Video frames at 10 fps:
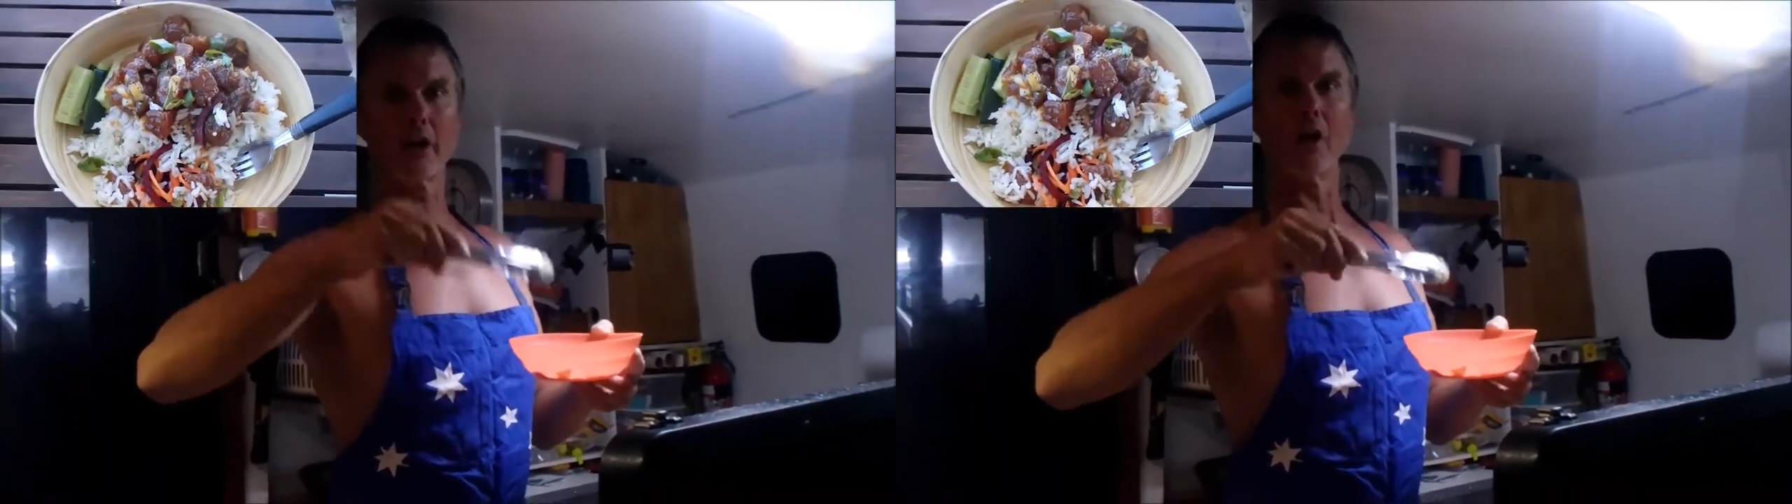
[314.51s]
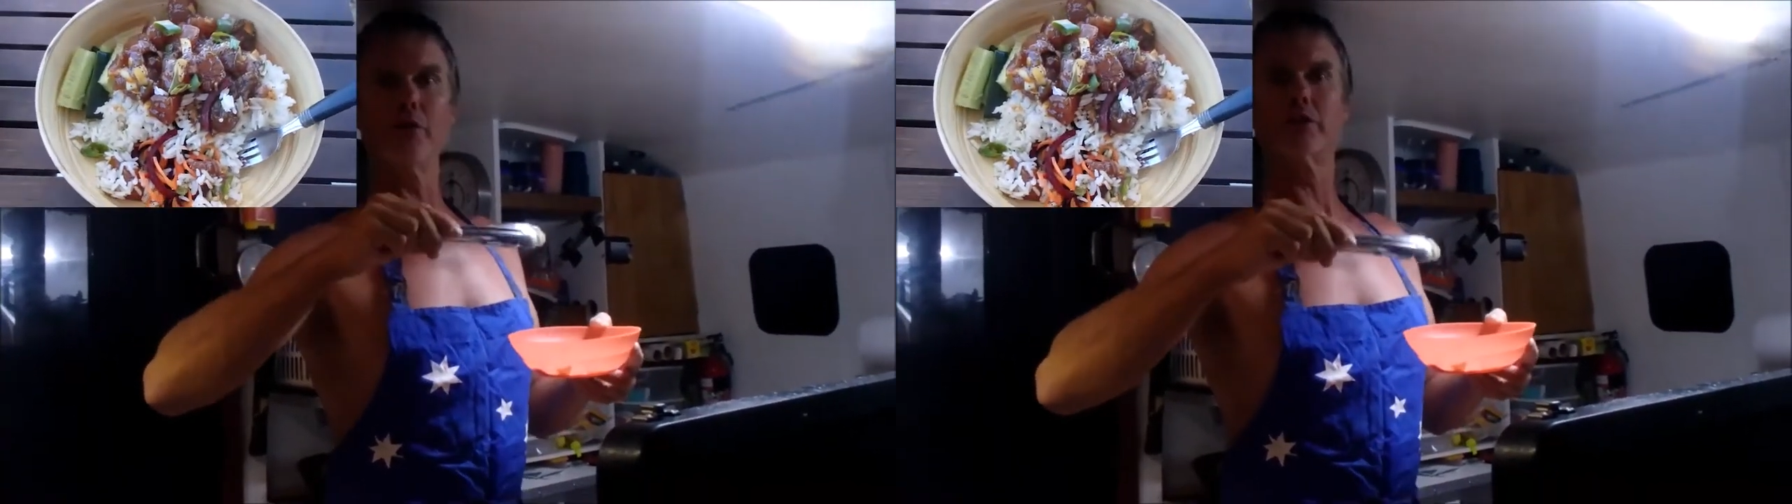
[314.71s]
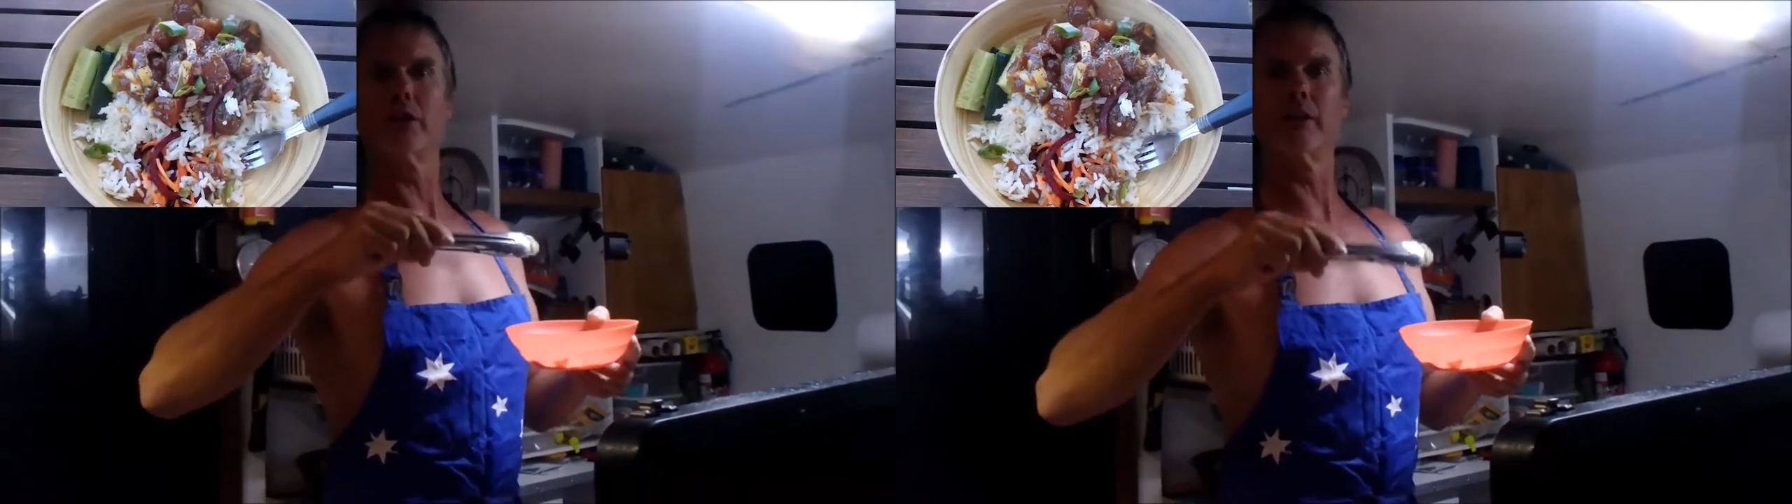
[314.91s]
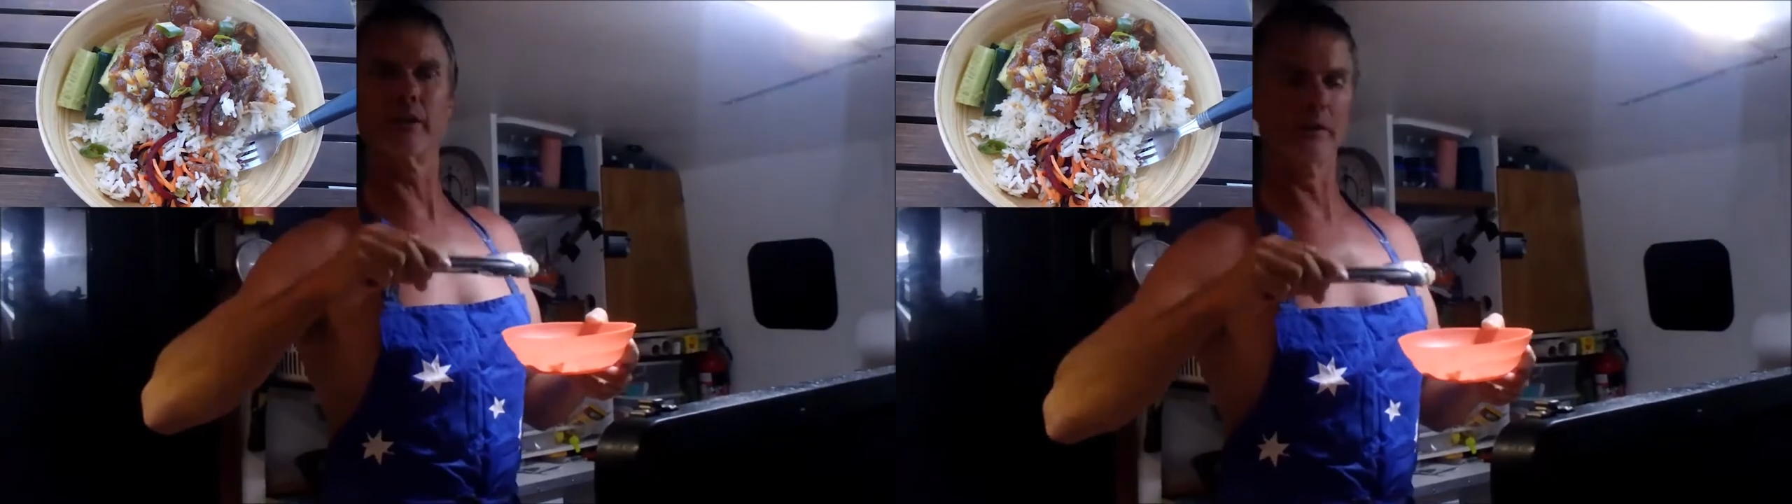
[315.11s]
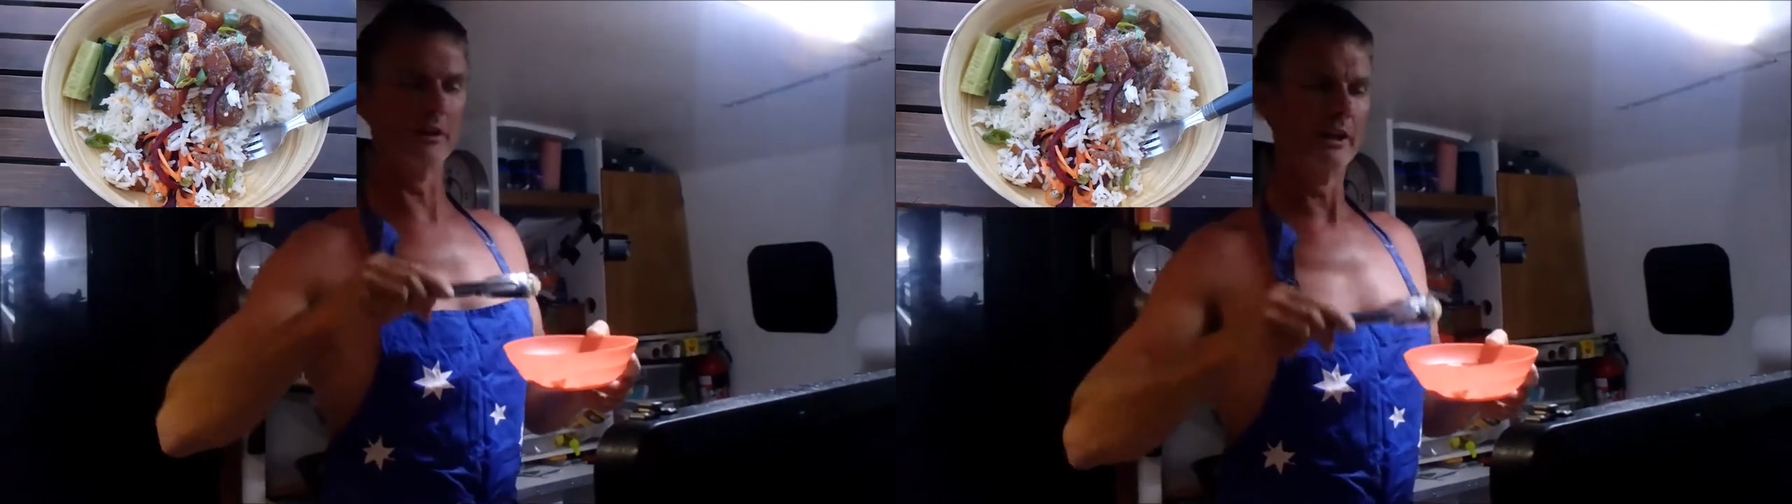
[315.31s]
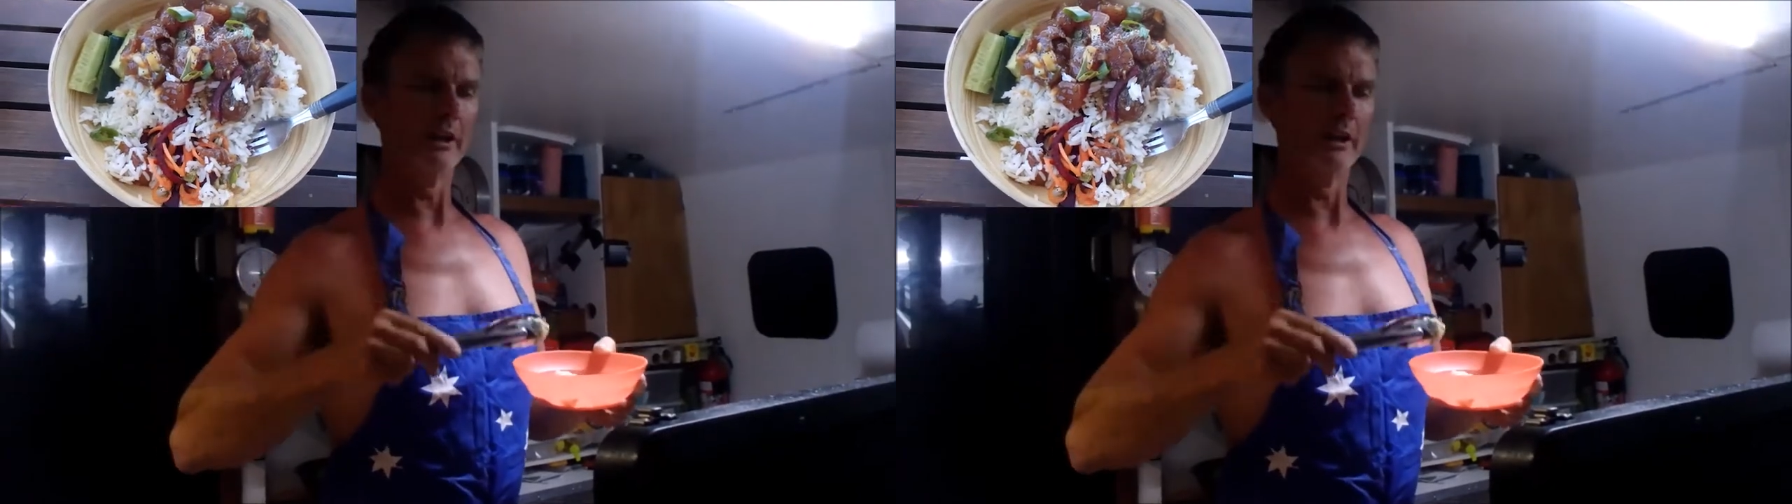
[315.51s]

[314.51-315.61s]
coats a little.